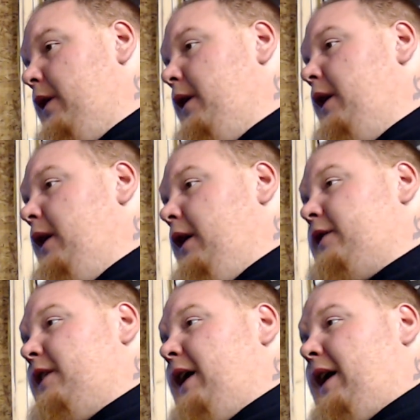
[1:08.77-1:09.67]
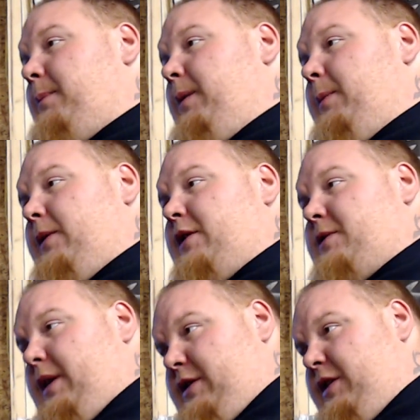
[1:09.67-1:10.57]
There's a lot of people that try to
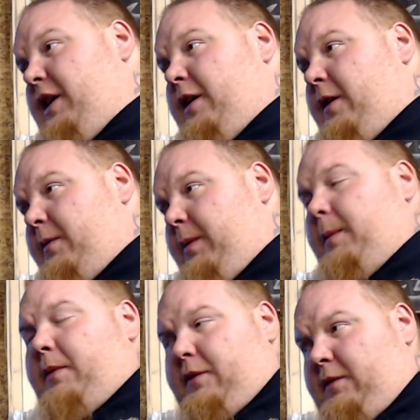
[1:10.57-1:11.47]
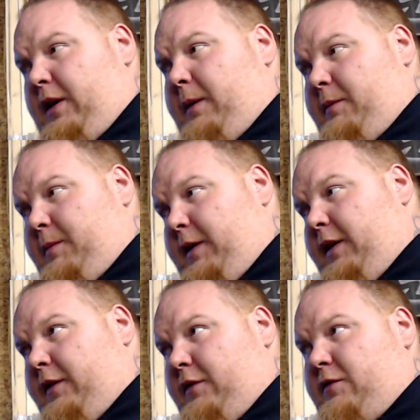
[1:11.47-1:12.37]
shit on other people's dreams because
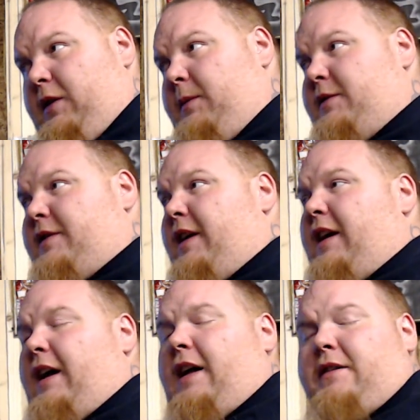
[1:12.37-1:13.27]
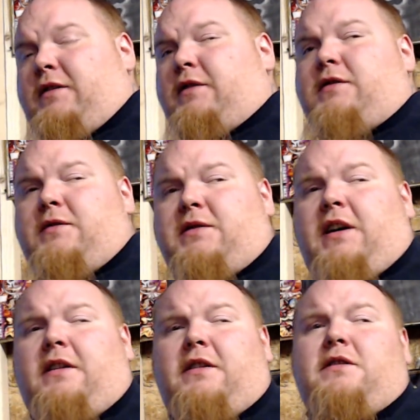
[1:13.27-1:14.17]
there's dreams that they got that they're too scared
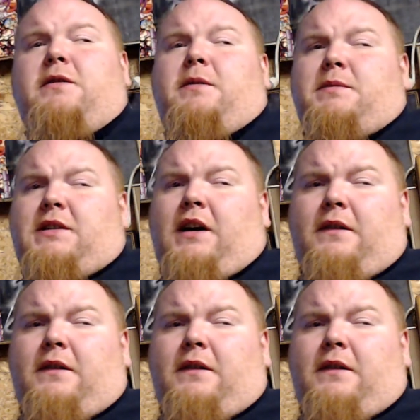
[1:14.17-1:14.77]
to do themselves.